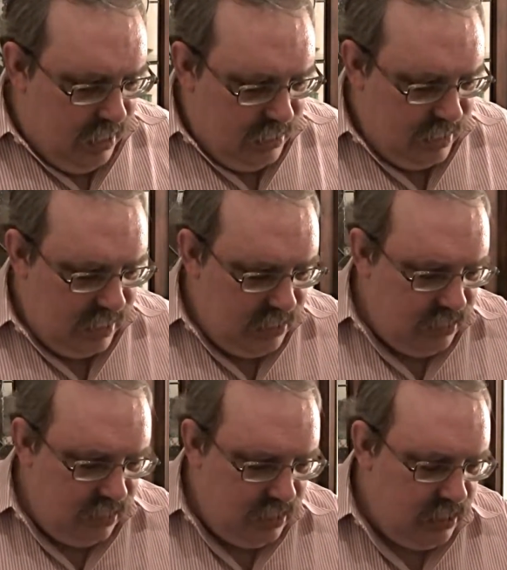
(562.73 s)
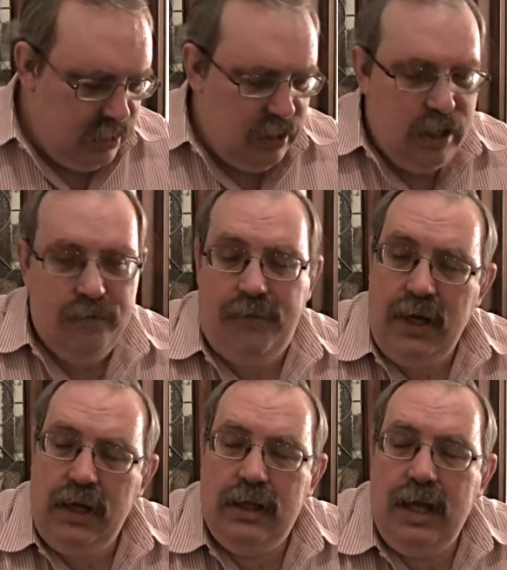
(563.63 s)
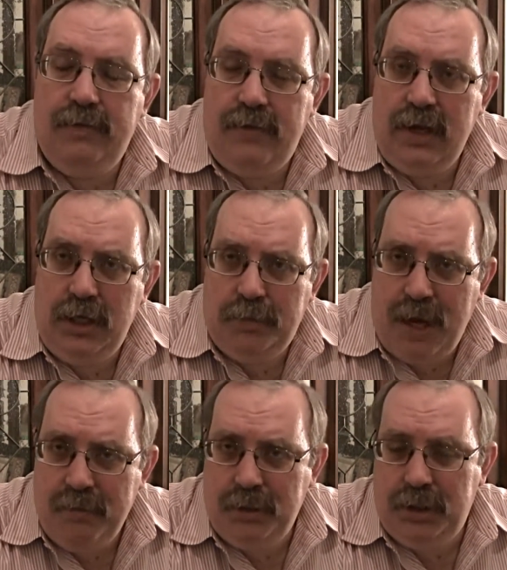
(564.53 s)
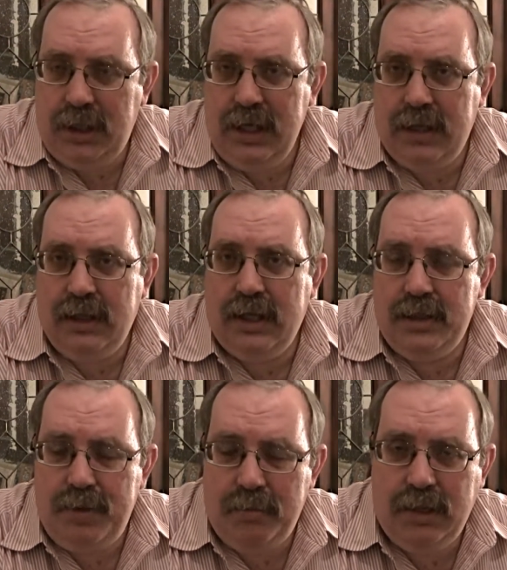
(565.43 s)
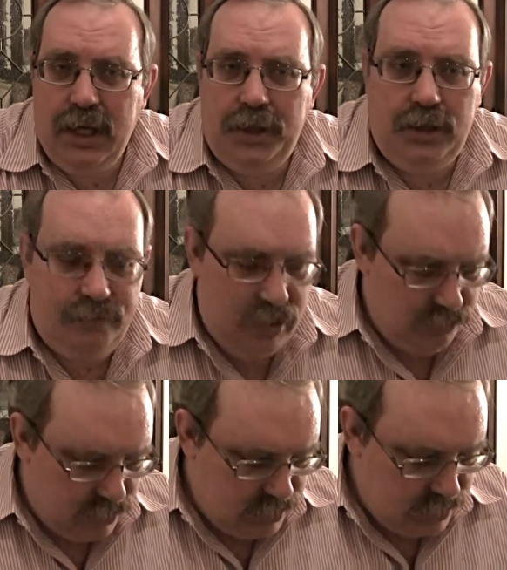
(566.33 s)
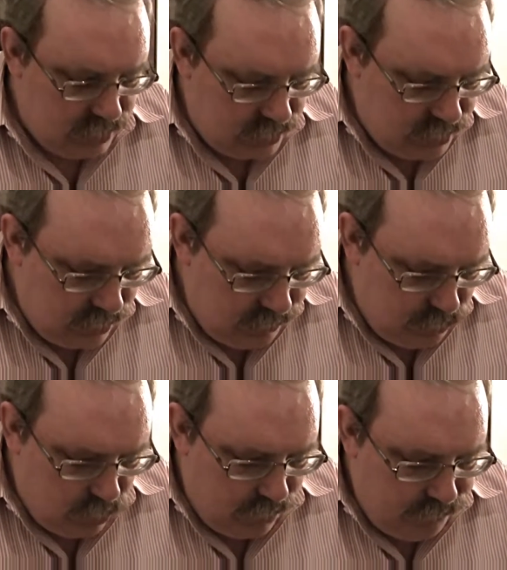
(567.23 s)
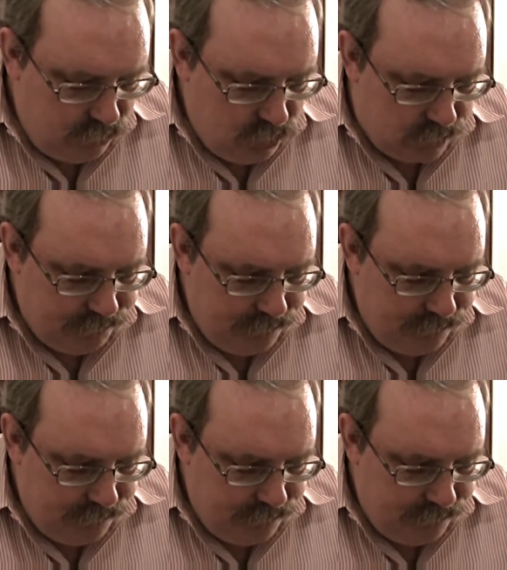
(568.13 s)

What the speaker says: Then they finished publishing it. The last publication of it was in 1644.